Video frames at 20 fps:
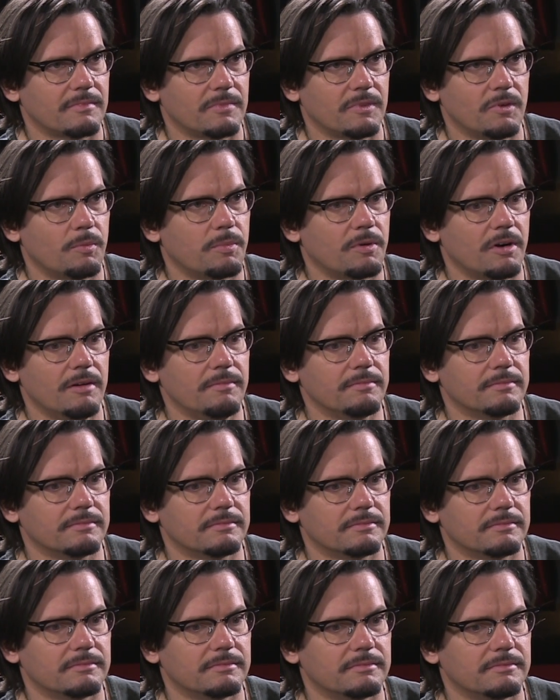No problem.
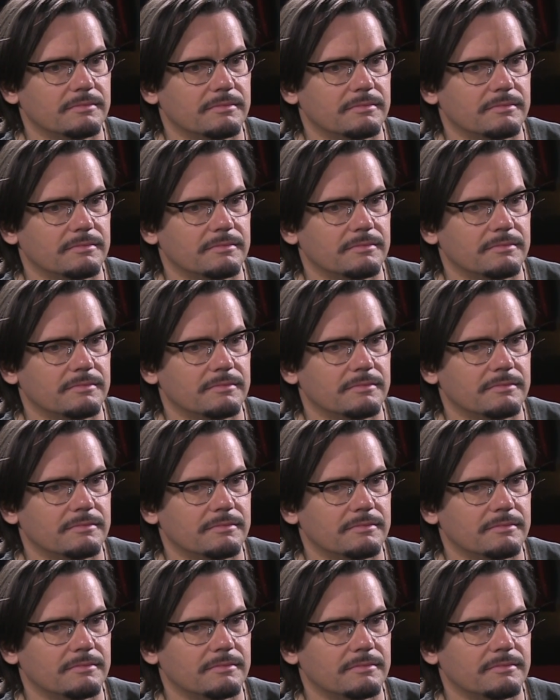
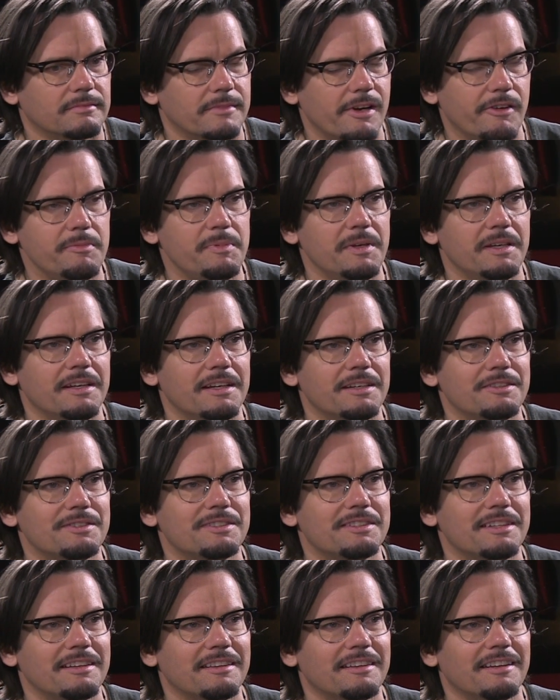That would be an
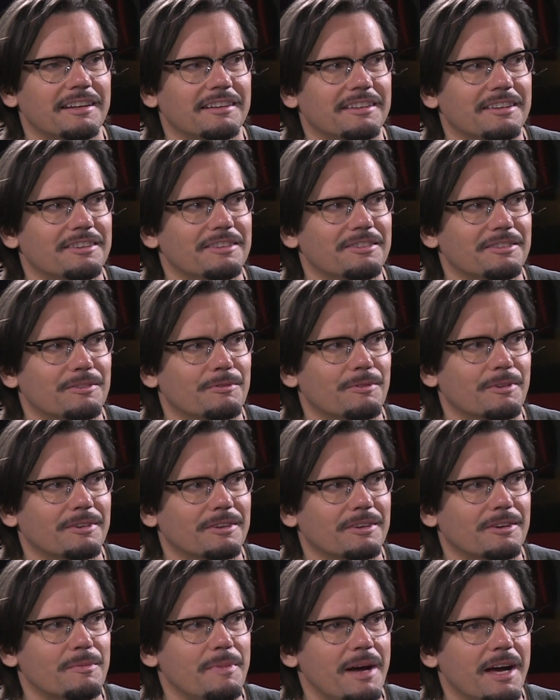interesting thing to do, to
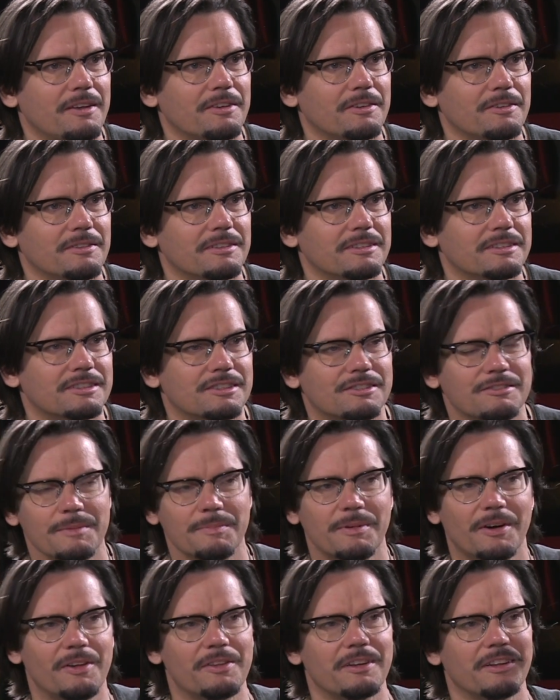go back through and strip
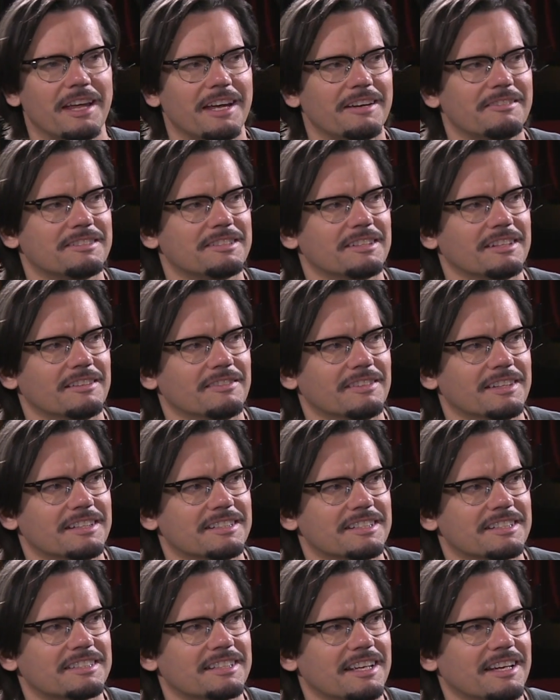all the language out of it and
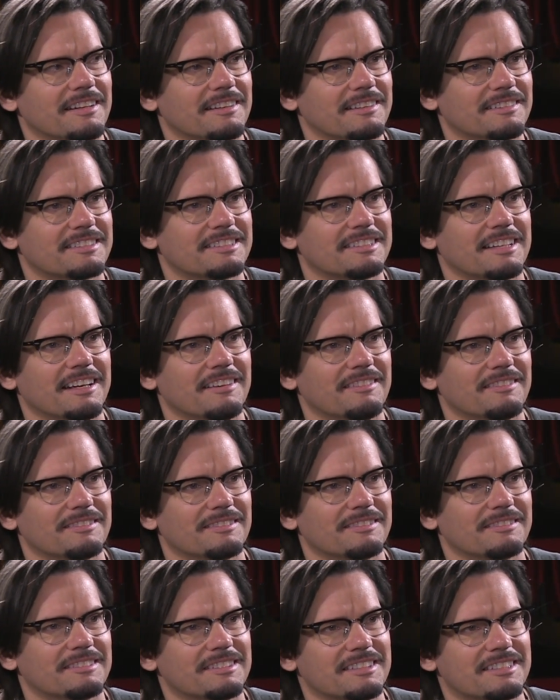just mm. say, say
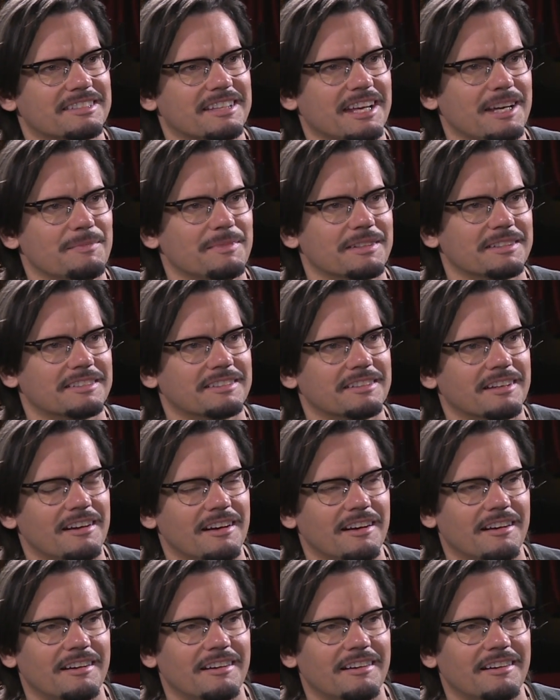the statements.
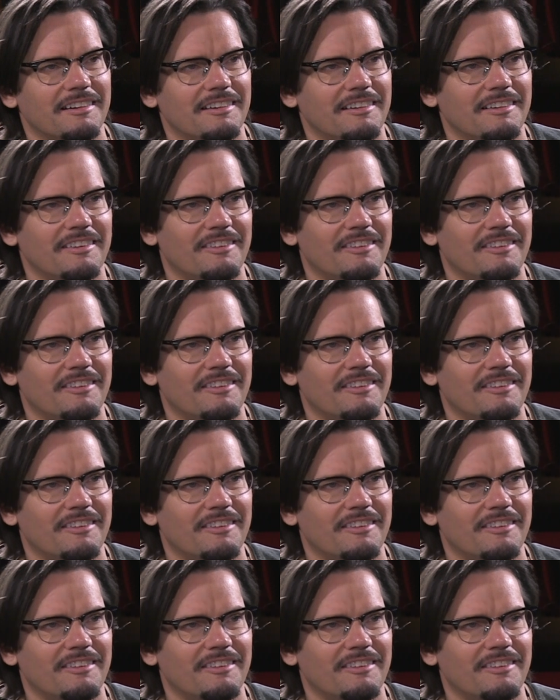Mm.